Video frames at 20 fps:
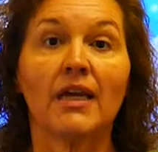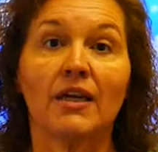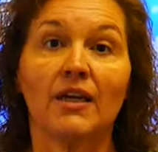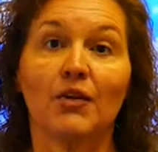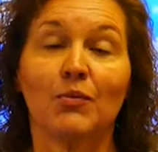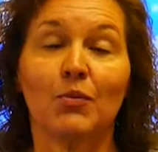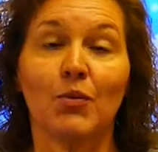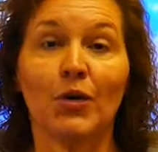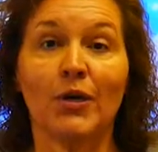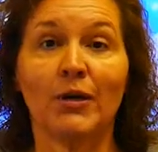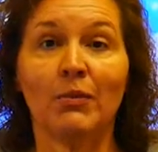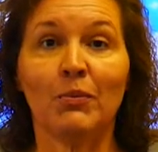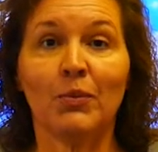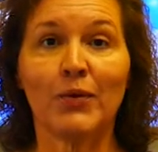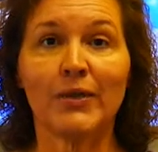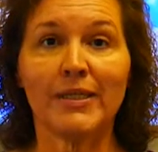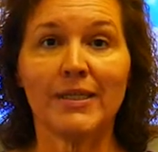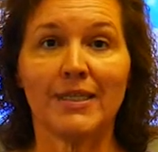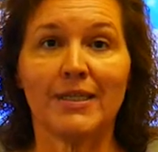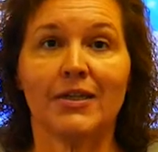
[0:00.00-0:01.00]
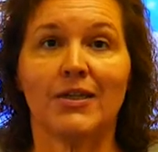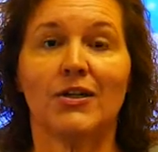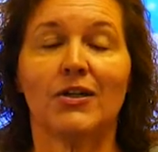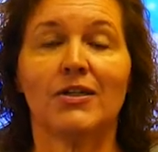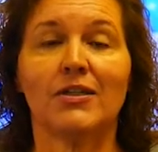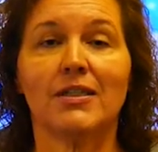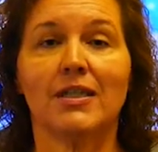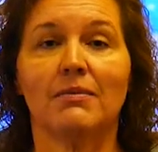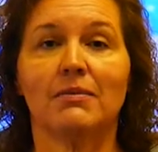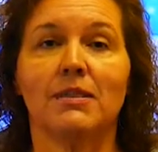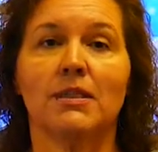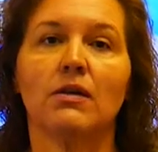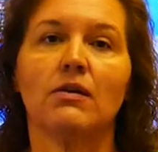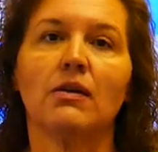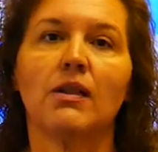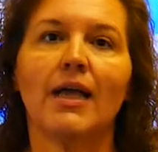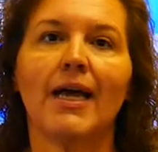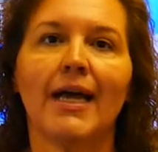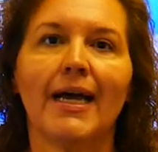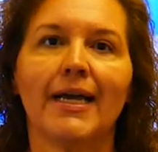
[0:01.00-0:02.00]
Good morning, boys and girls. I'm
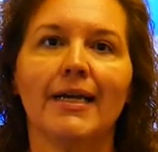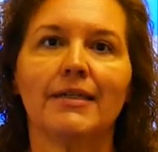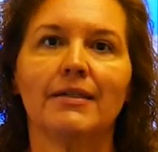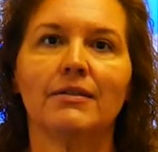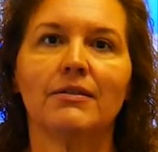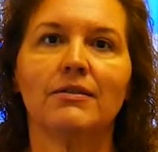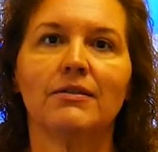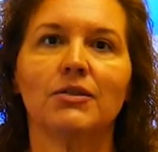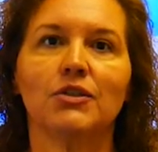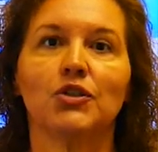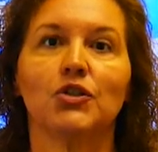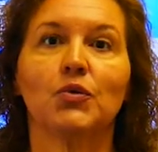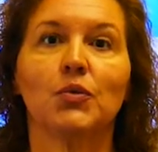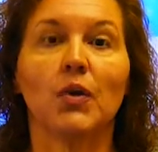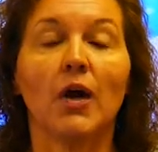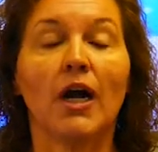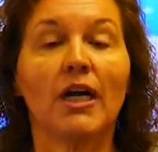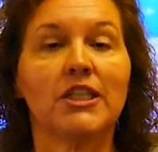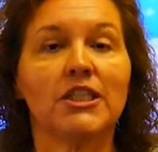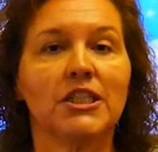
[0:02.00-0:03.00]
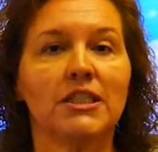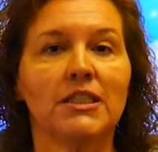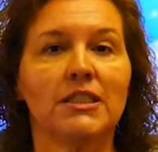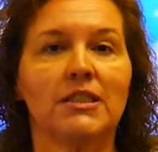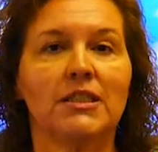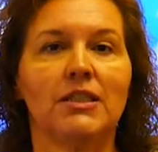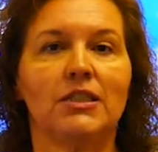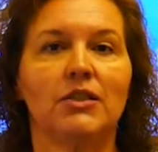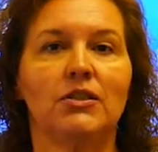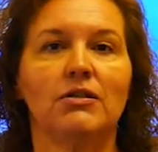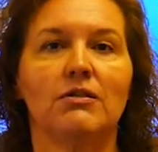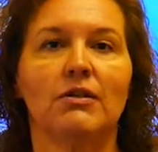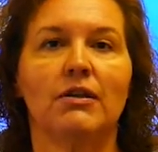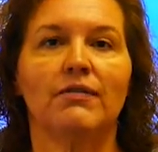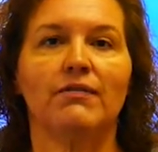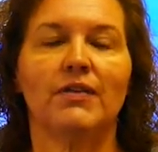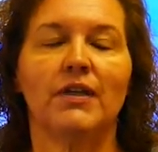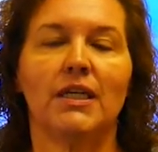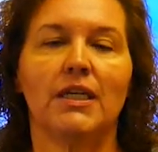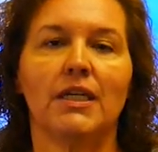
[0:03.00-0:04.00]
so glad you're watching the
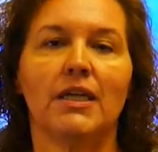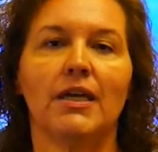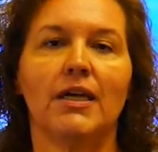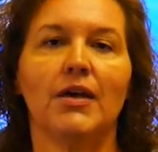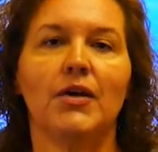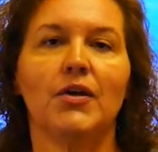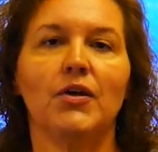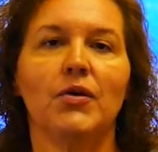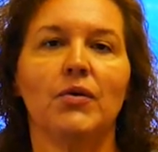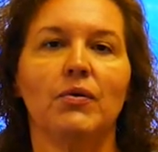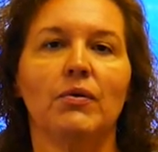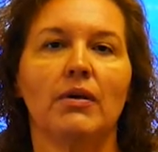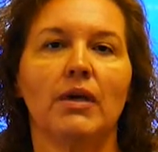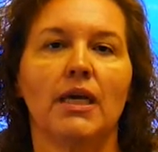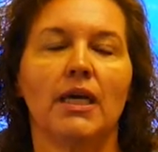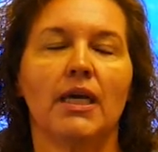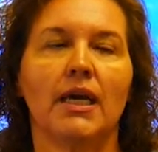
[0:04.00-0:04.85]
video,